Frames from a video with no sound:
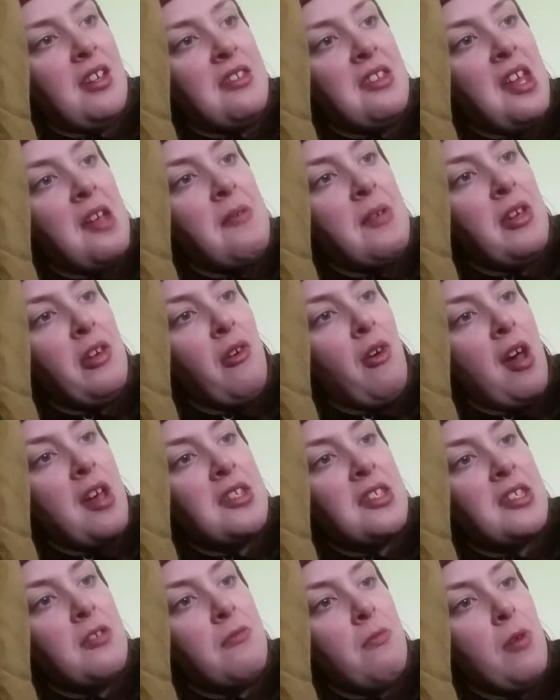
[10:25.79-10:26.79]
They
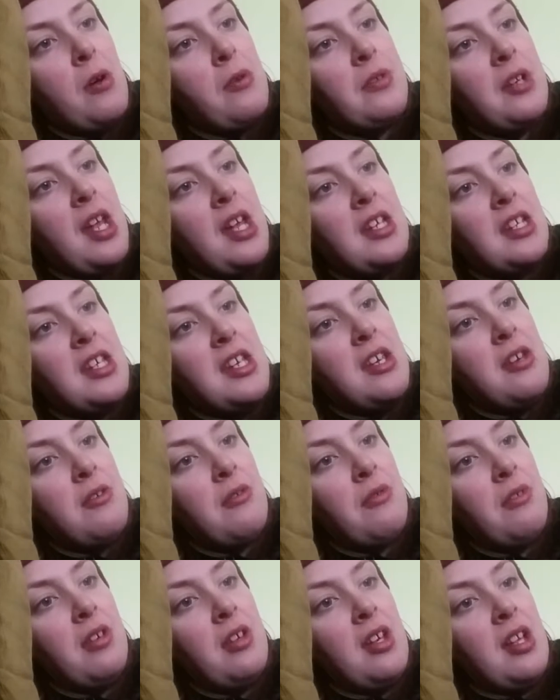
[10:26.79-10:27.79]
recrossed the road, and
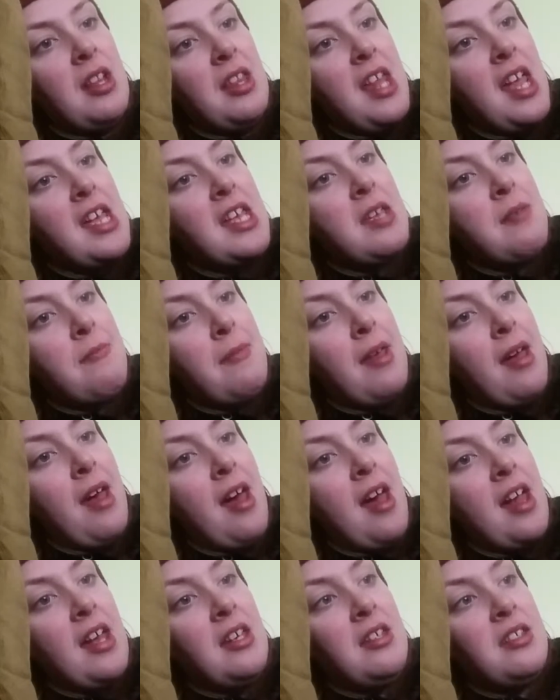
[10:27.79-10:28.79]
Hugh, lagging
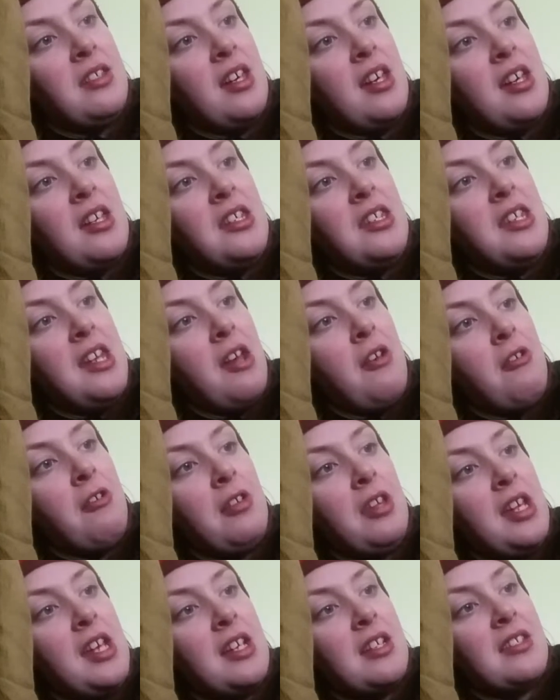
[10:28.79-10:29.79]
behind,
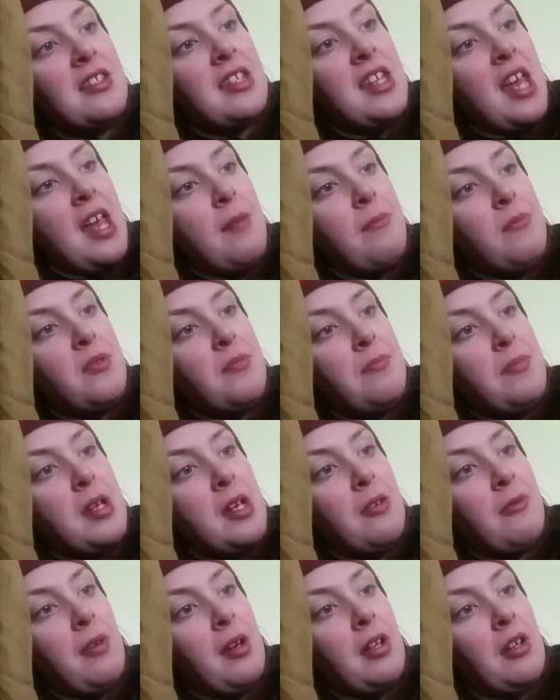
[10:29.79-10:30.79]
narrowly escaped
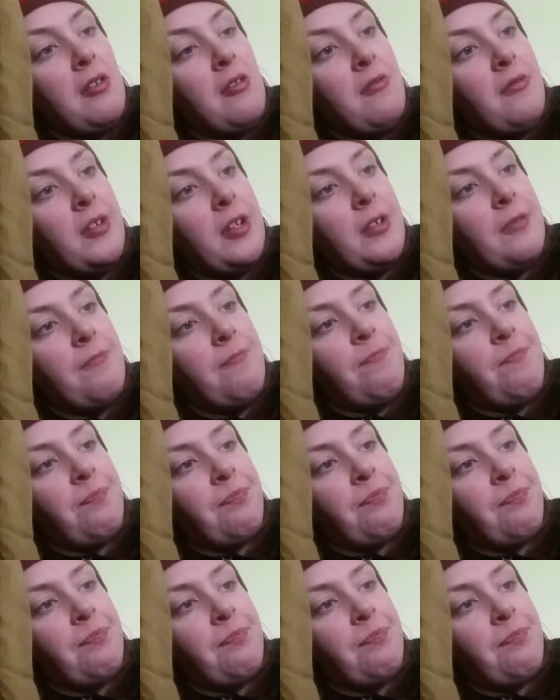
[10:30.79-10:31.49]
being run over.